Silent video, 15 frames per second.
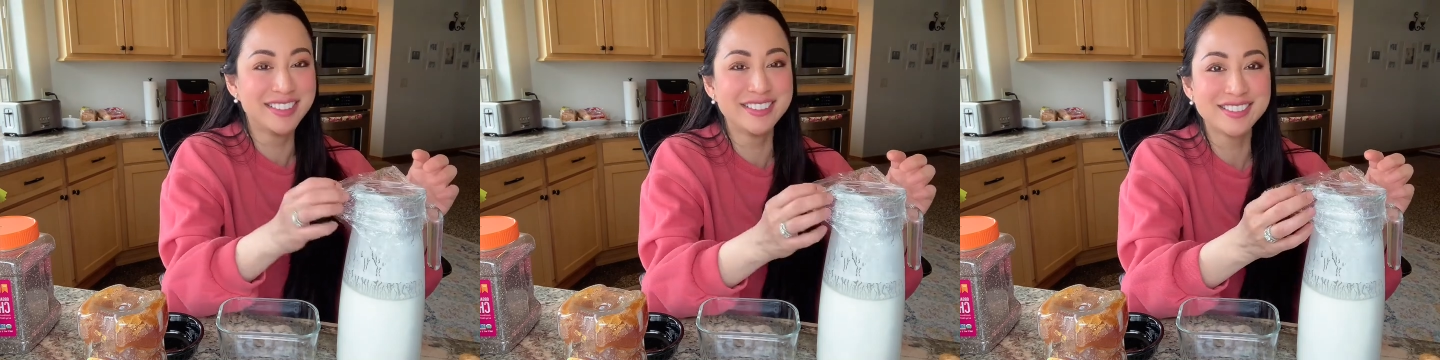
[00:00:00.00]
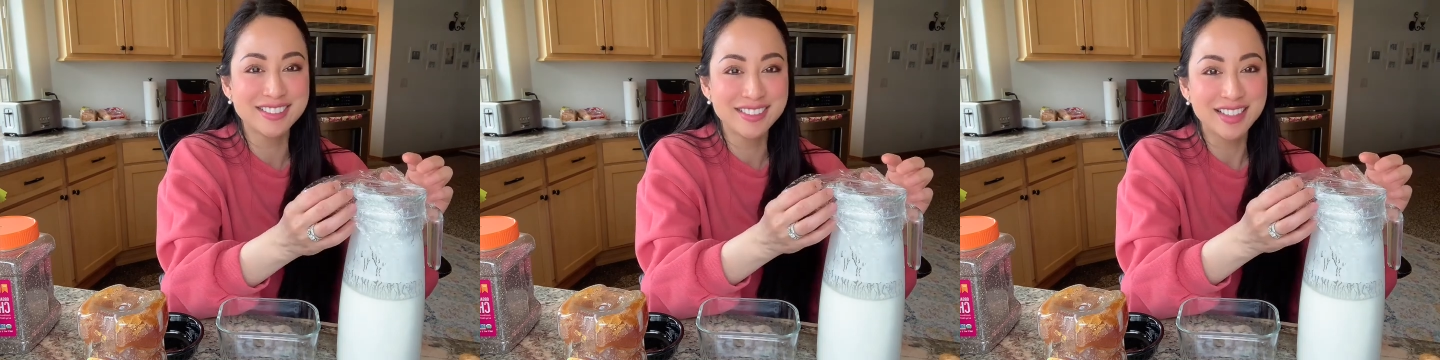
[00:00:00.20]

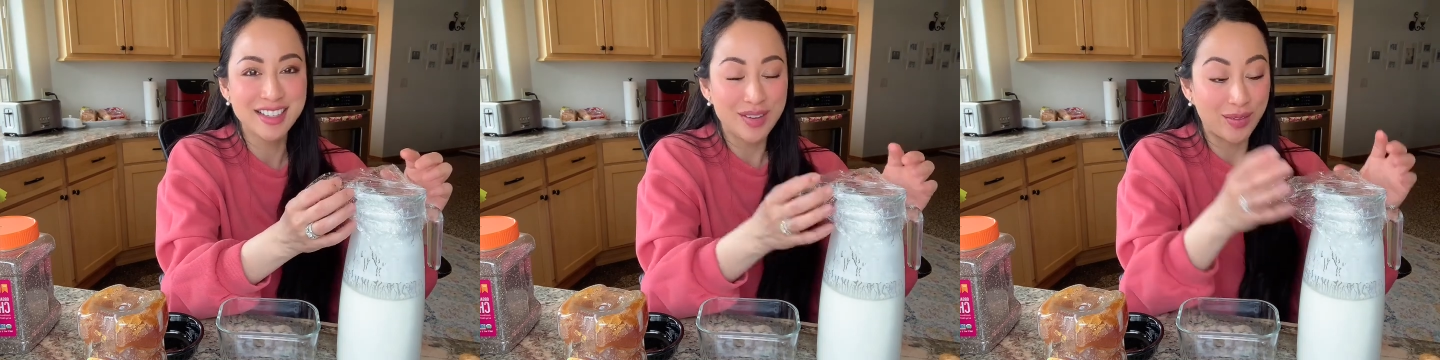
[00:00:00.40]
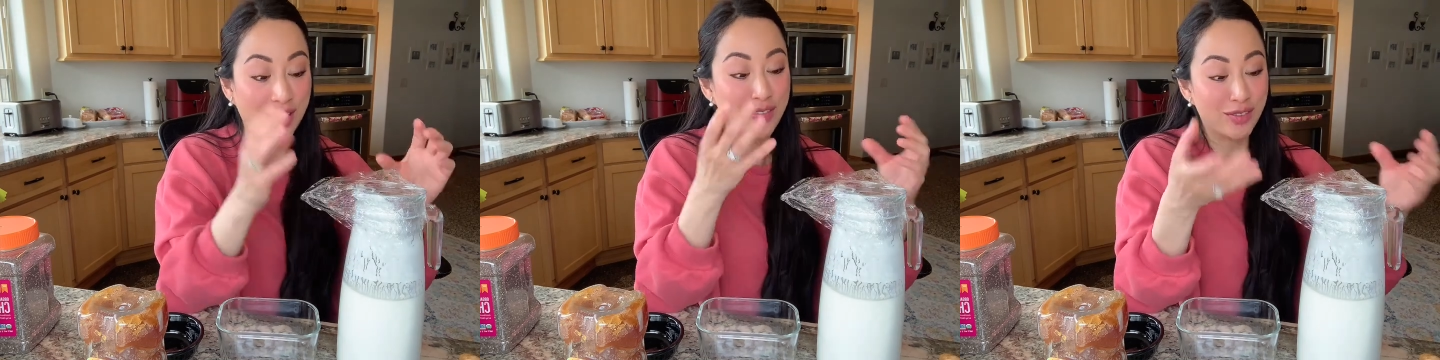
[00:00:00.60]

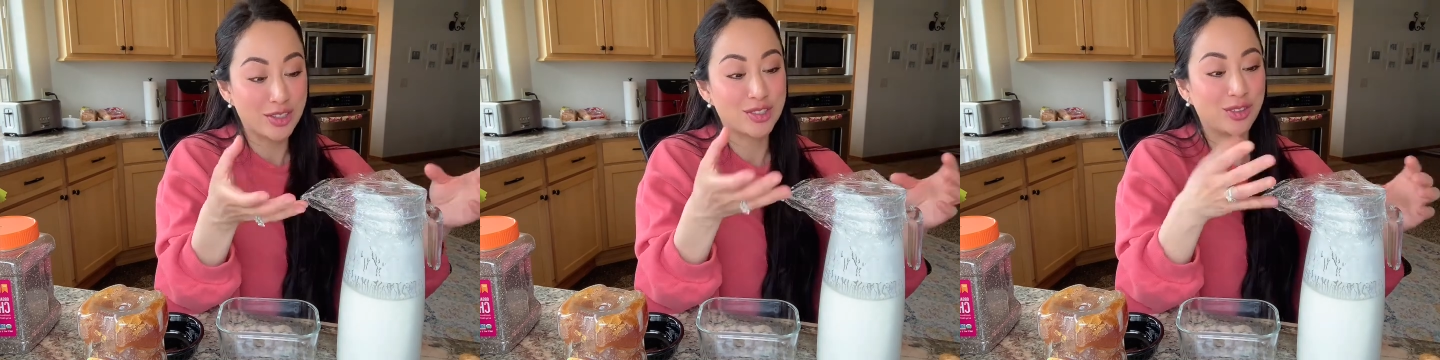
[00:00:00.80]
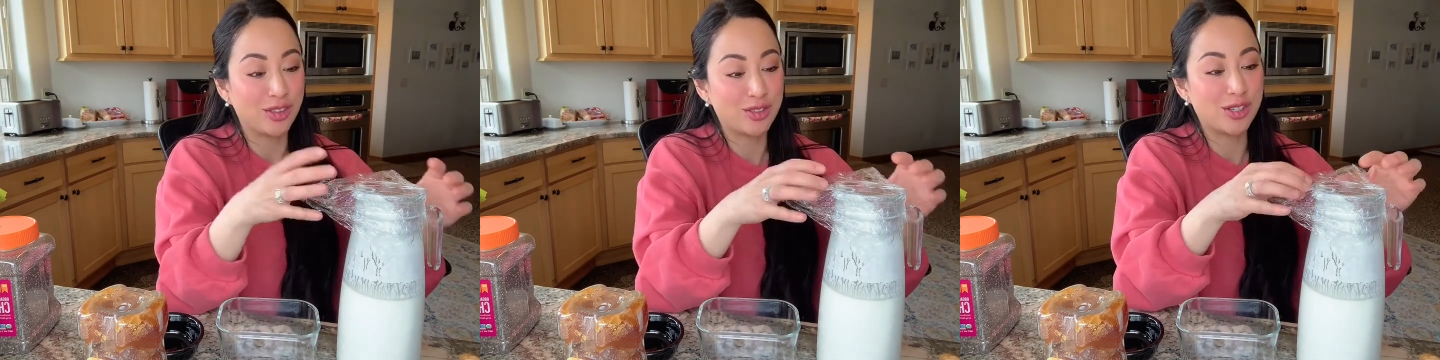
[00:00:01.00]
When I first
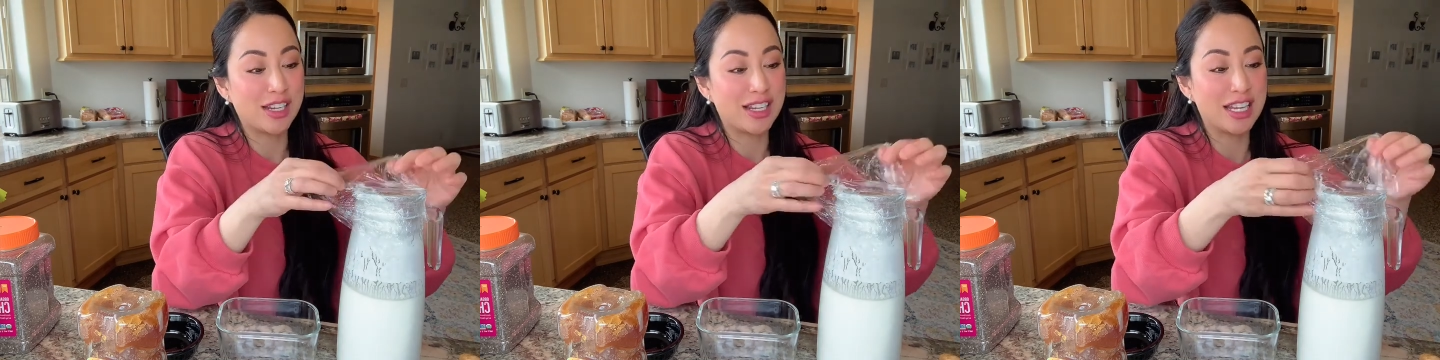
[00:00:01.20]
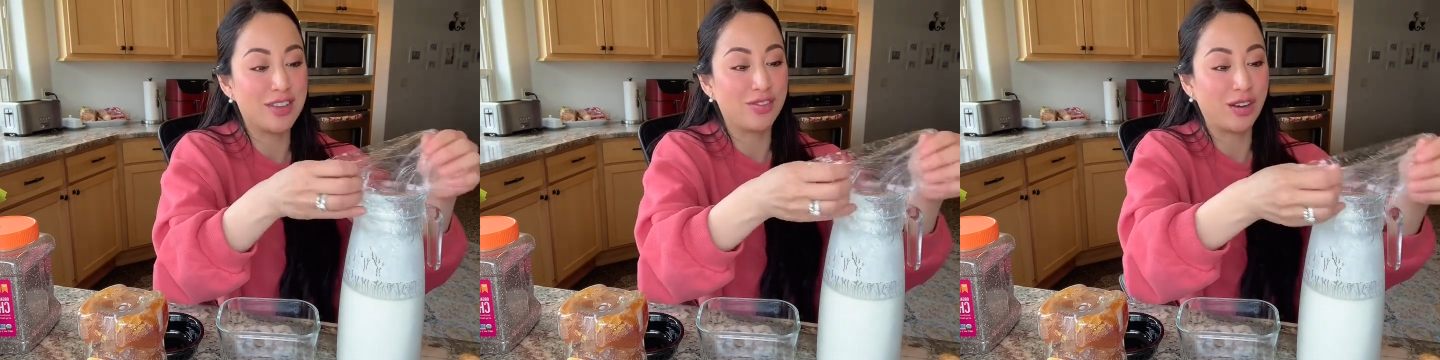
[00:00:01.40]
started
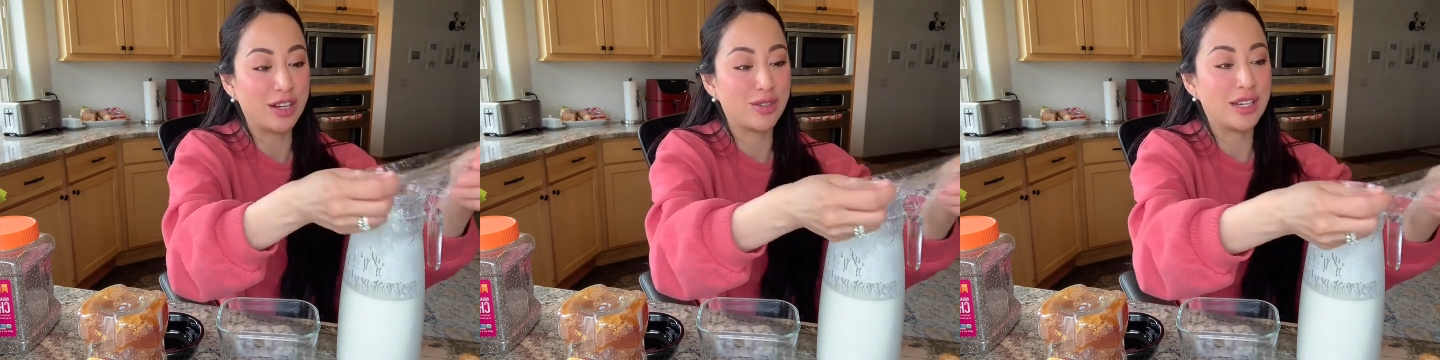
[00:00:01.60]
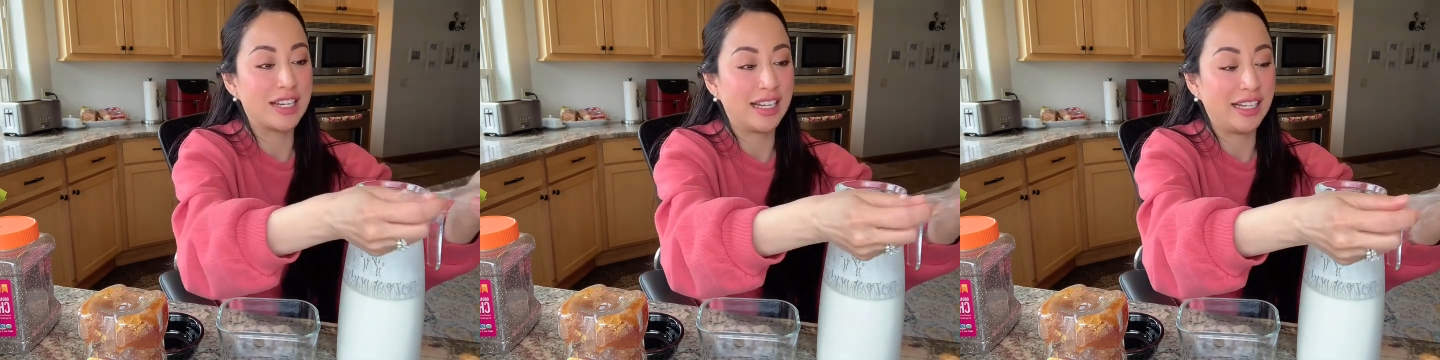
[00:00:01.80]
drinking kefir, I
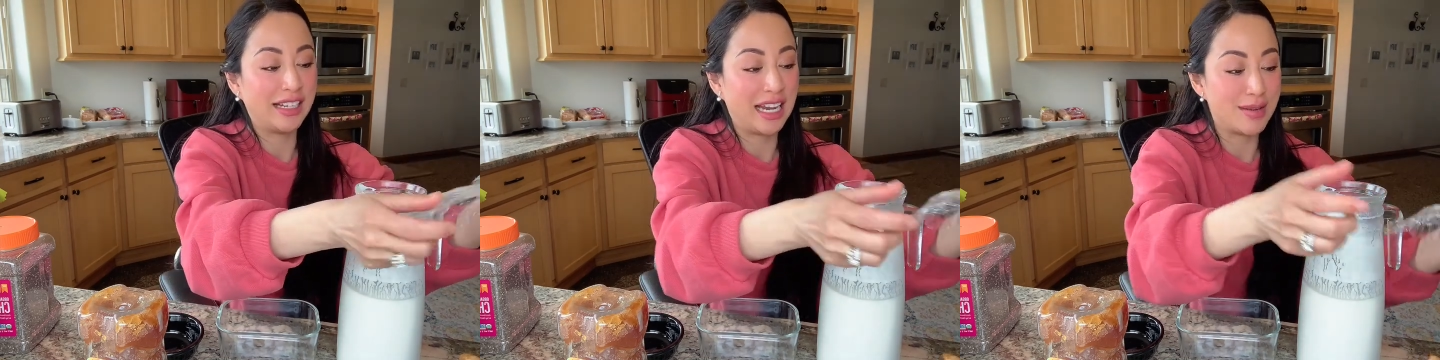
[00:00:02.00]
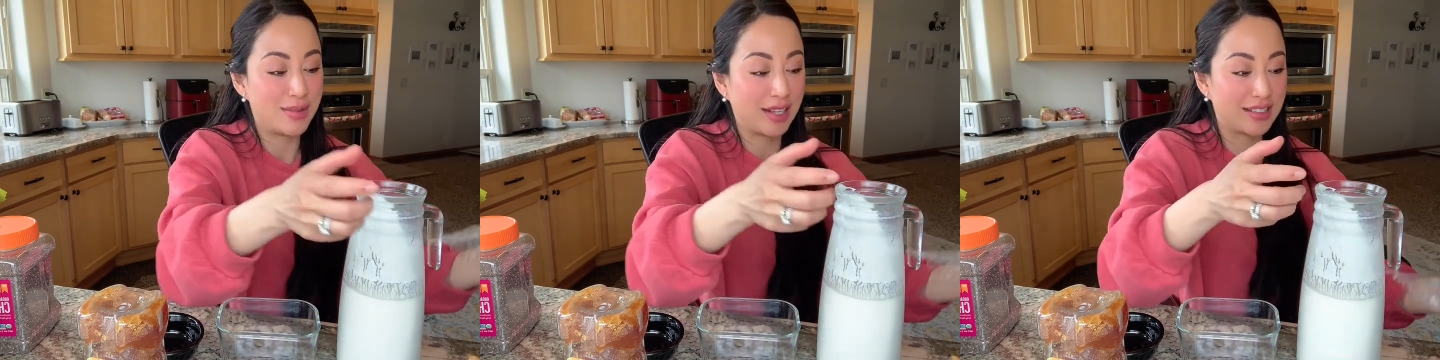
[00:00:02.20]
drank it at
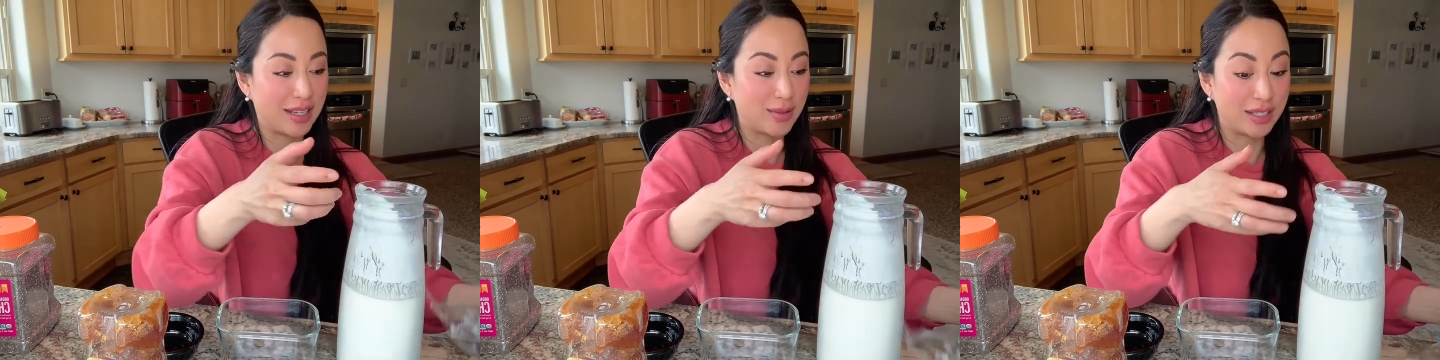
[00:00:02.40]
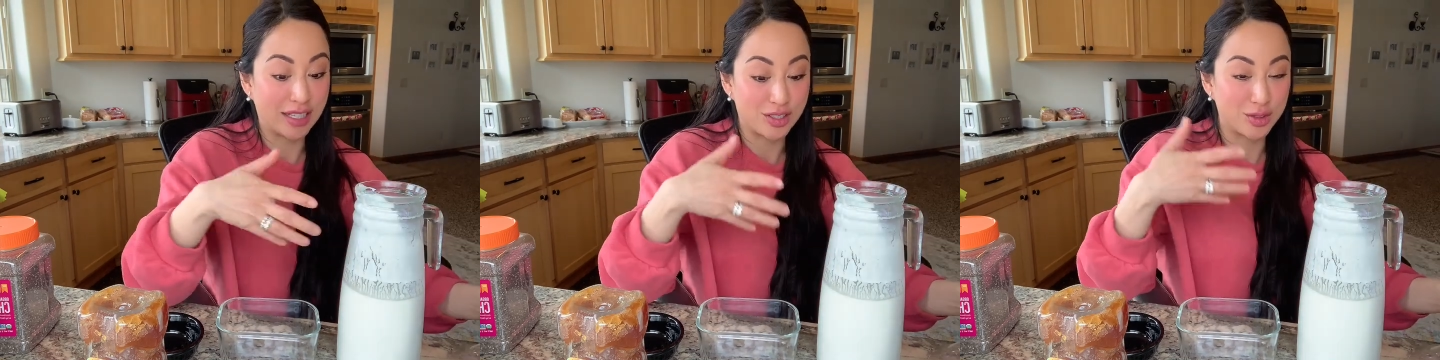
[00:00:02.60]
night because I
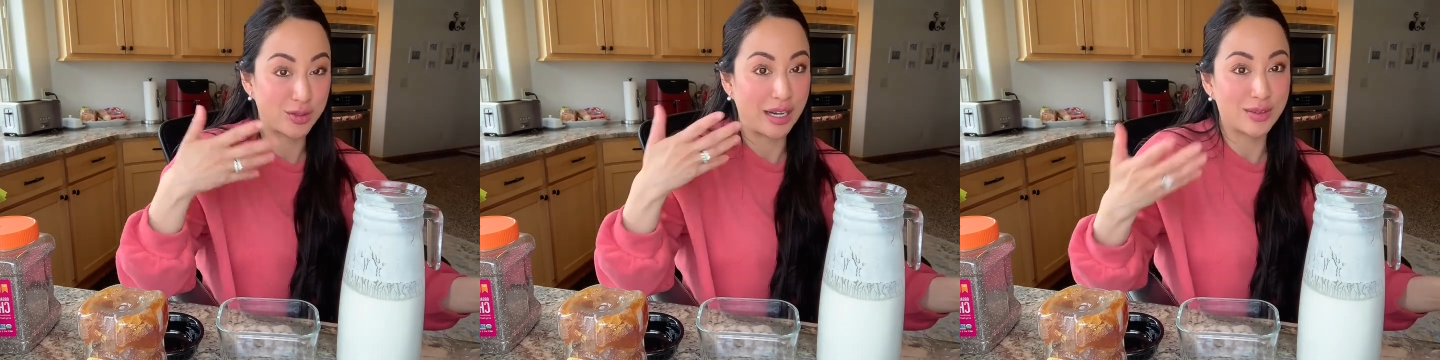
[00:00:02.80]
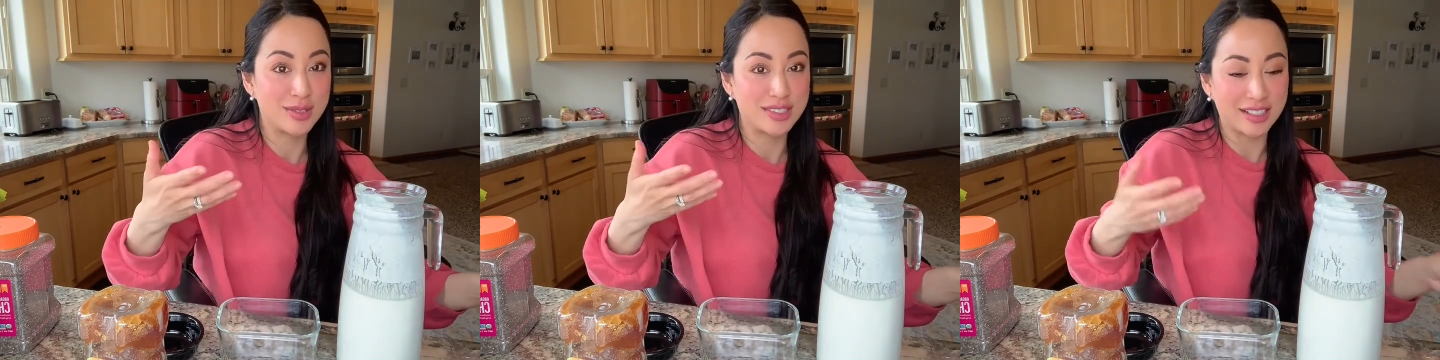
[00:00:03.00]
would get
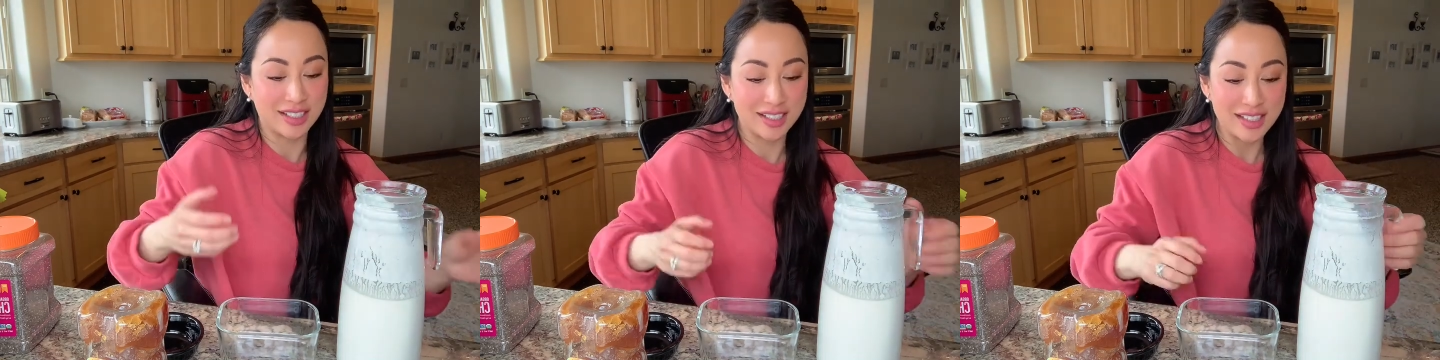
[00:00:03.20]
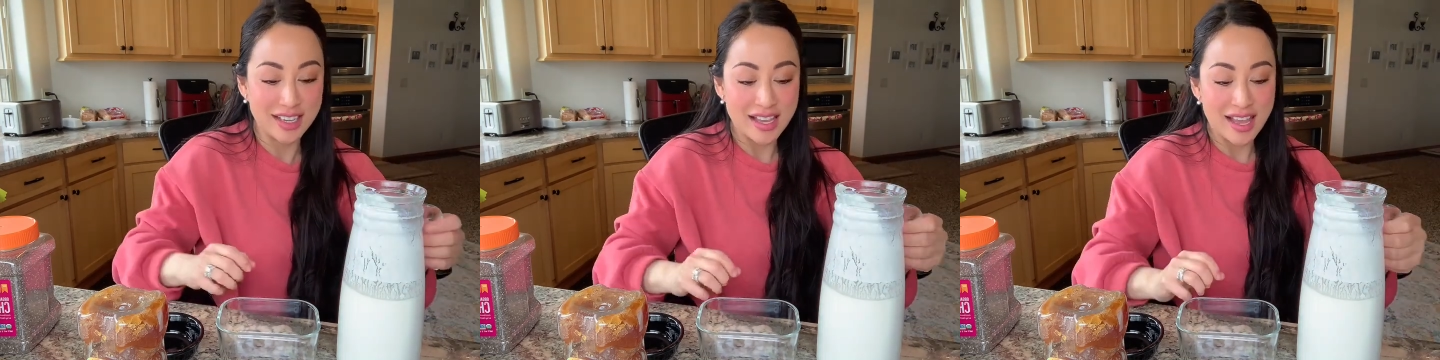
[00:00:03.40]
drowsy.